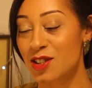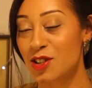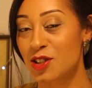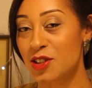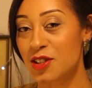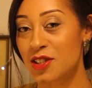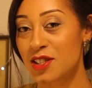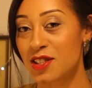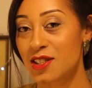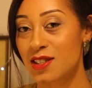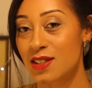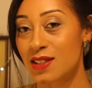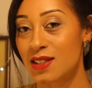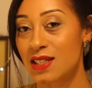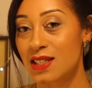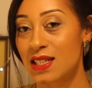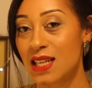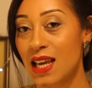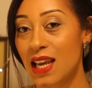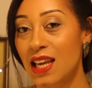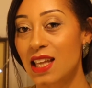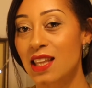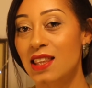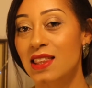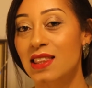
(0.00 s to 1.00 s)
Just
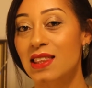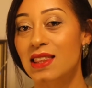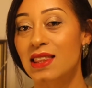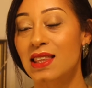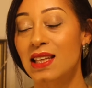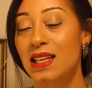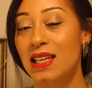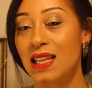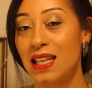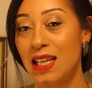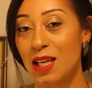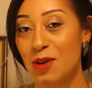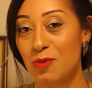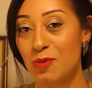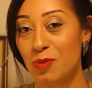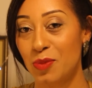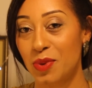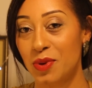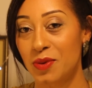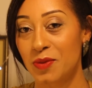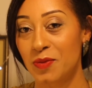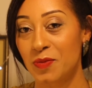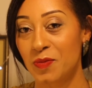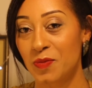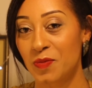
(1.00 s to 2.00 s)
take the leap.
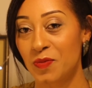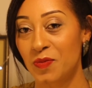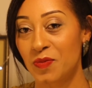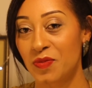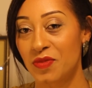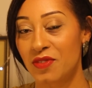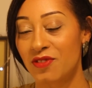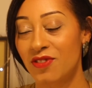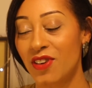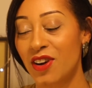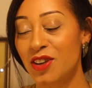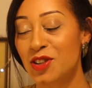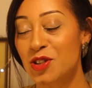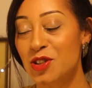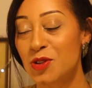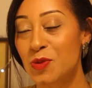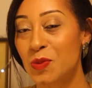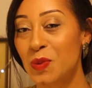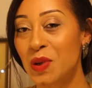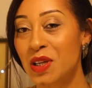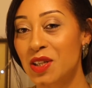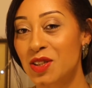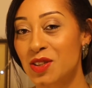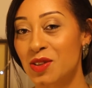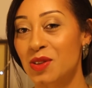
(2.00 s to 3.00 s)
Find your
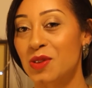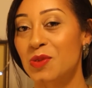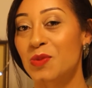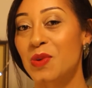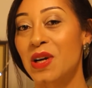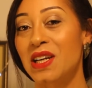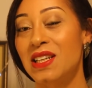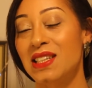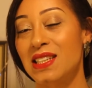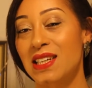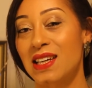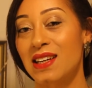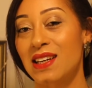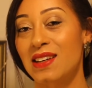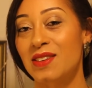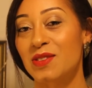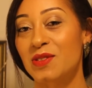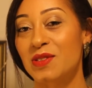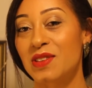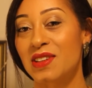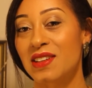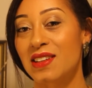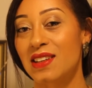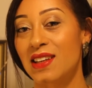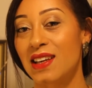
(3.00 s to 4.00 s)
wings on the way
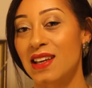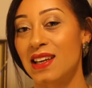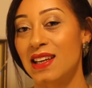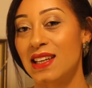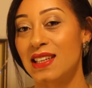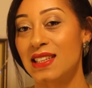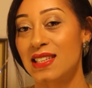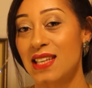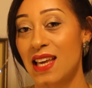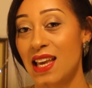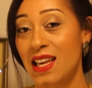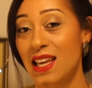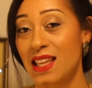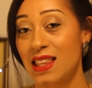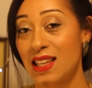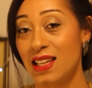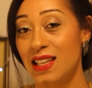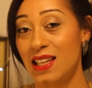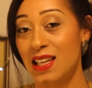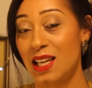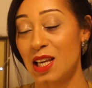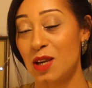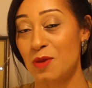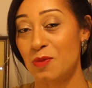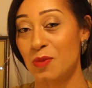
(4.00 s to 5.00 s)
down. Take the
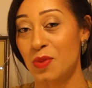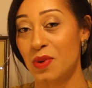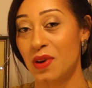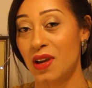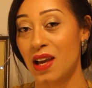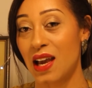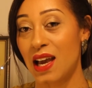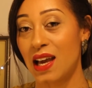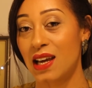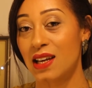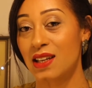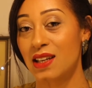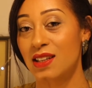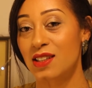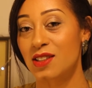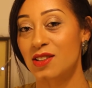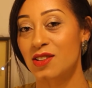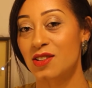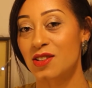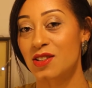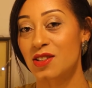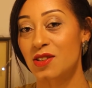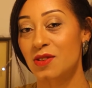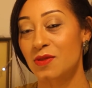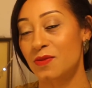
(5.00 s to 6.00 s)
leap,
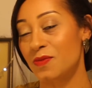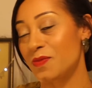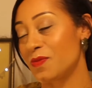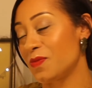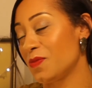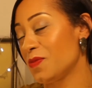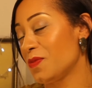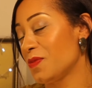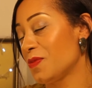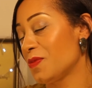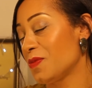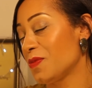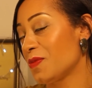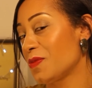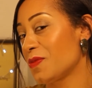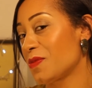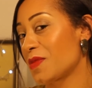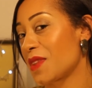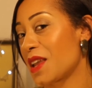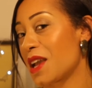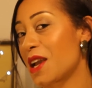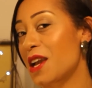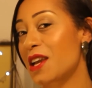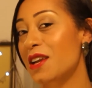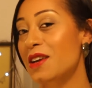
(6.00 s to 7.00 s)
and
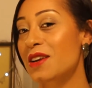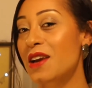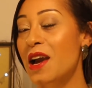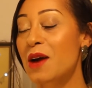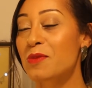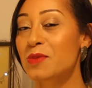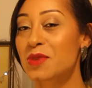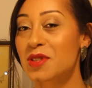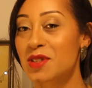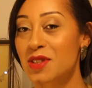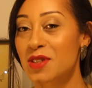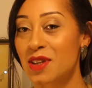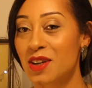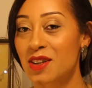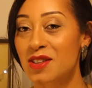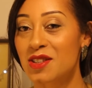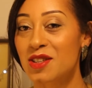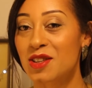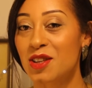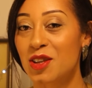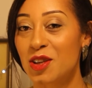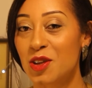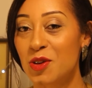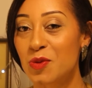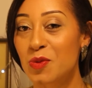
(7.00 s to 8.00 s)
I am
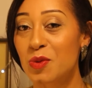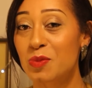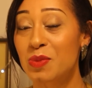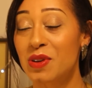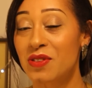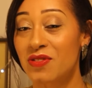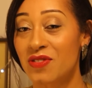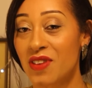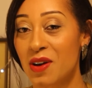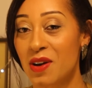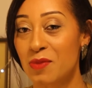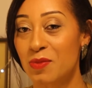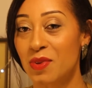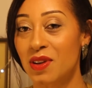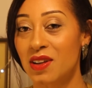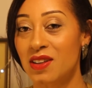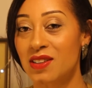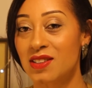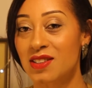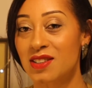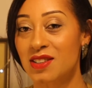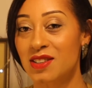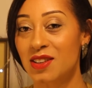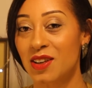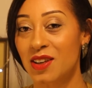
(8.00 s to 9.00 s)
certain that you will be
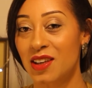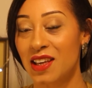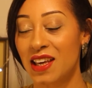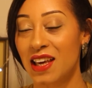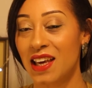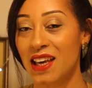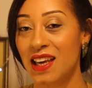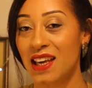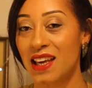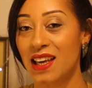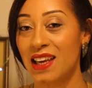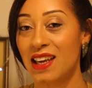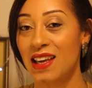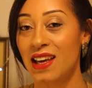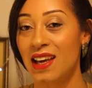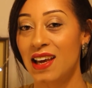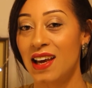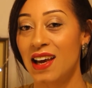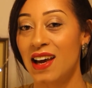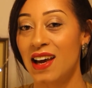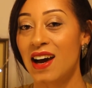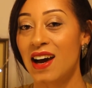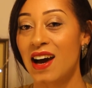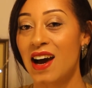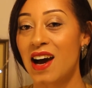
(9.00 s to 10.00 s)
fabulous, okay?
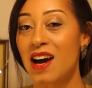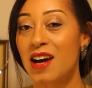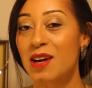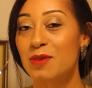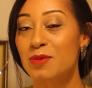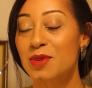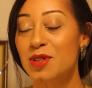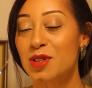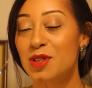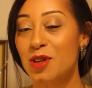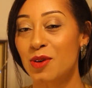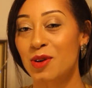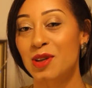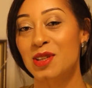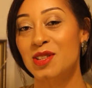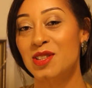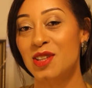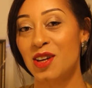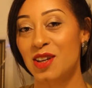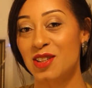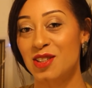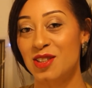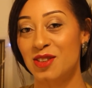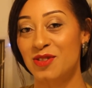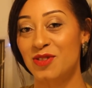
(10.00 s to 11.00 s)
I'm so
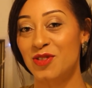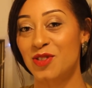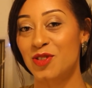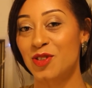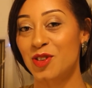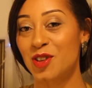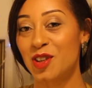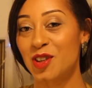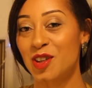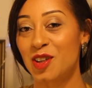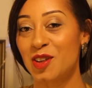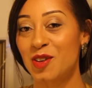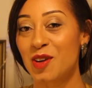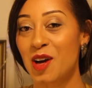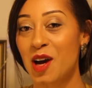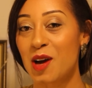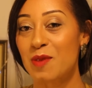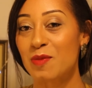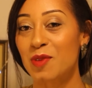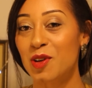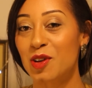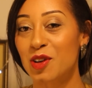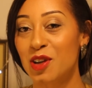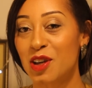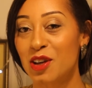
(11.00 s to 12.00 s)
excited for you.
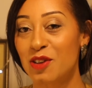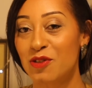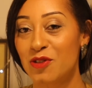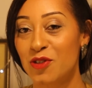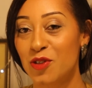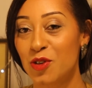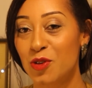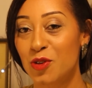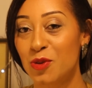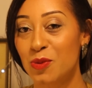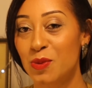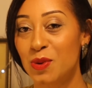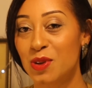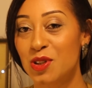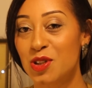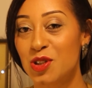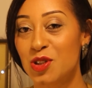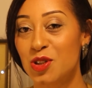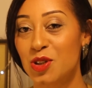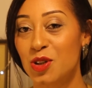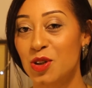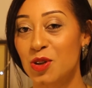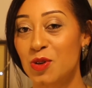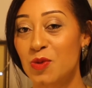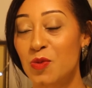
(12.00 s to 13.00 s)
I'm looking forward
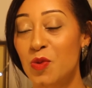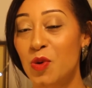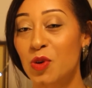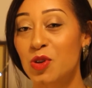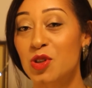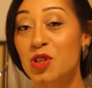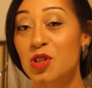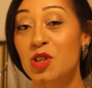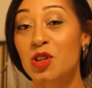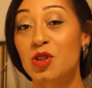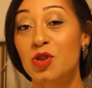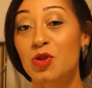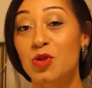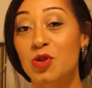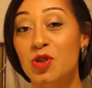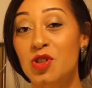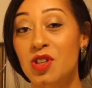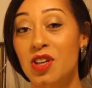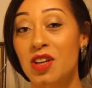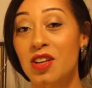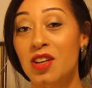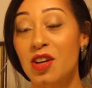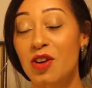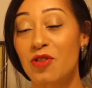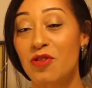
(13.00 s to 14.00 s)
to watching your
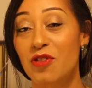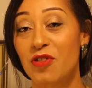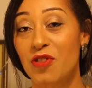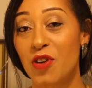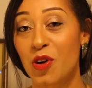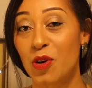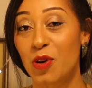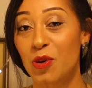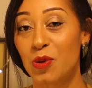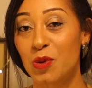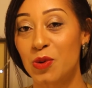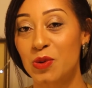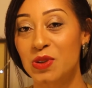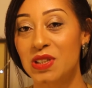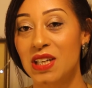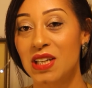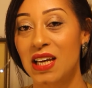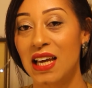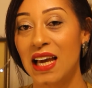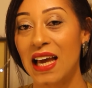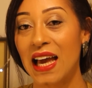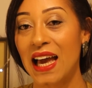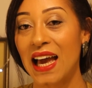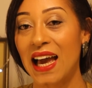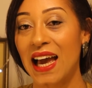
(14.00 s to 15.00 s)
journey unfold,
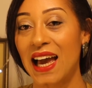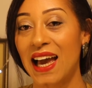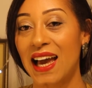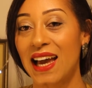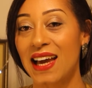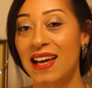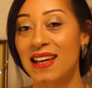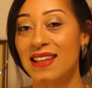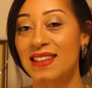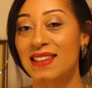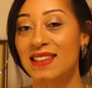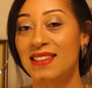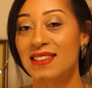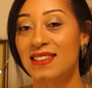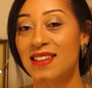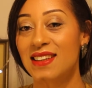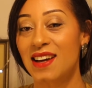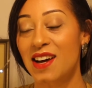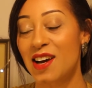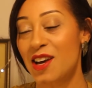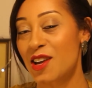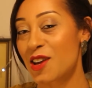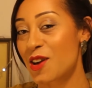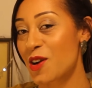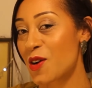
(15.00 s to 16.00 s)
and
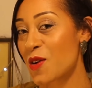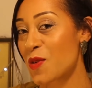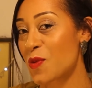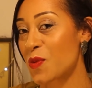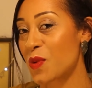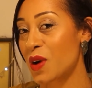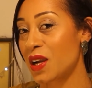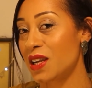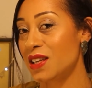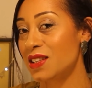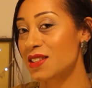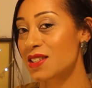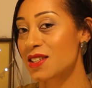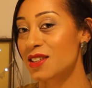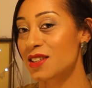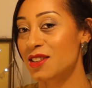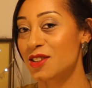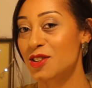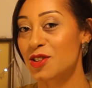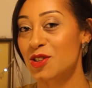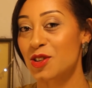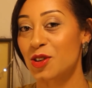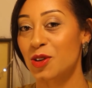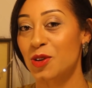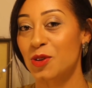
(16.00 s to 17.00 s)
I can't wait
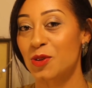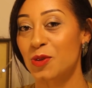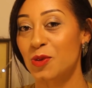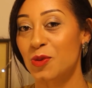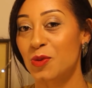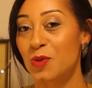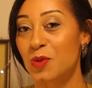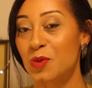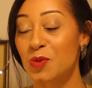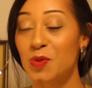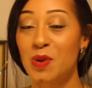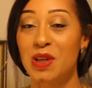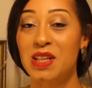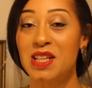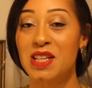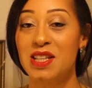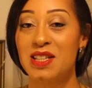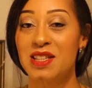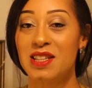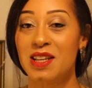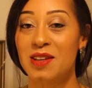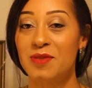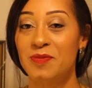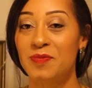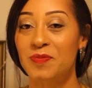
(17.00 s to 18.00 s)
to
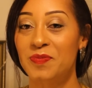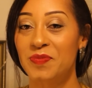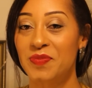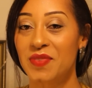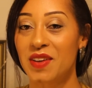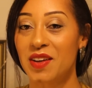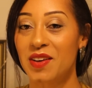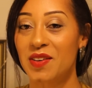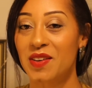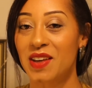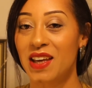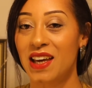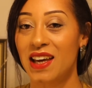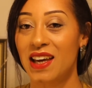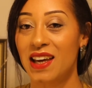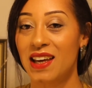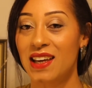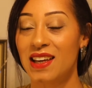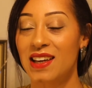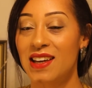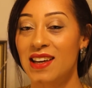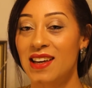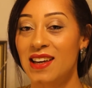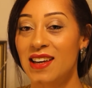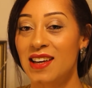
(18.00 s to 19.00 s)
witness it.
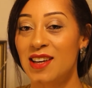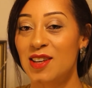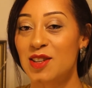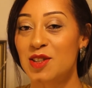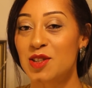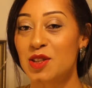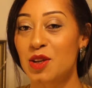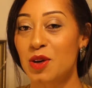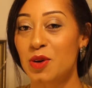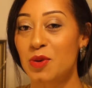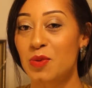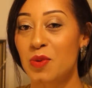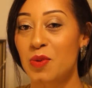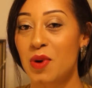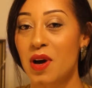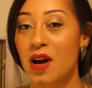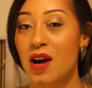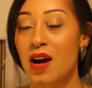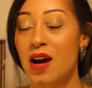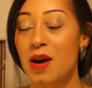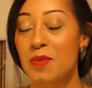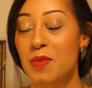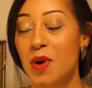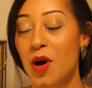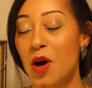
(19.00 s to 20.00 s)
Okay, so
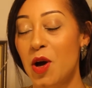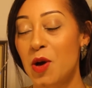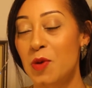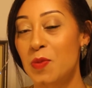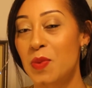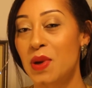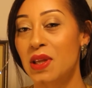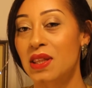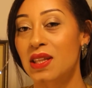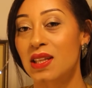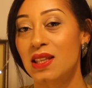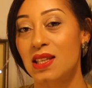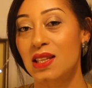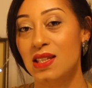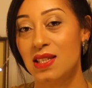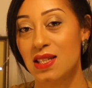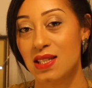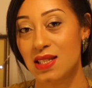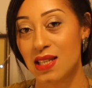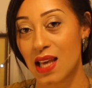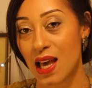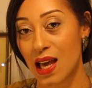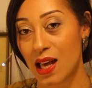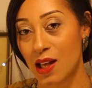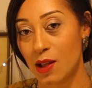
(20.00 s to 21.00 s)
I'm hoping that this
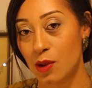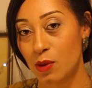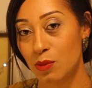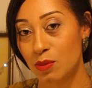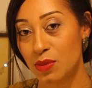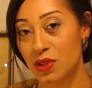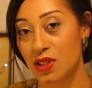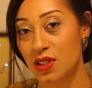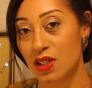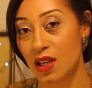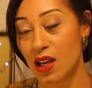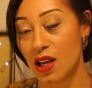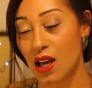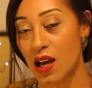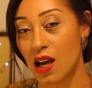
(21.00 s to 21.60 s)
has helped.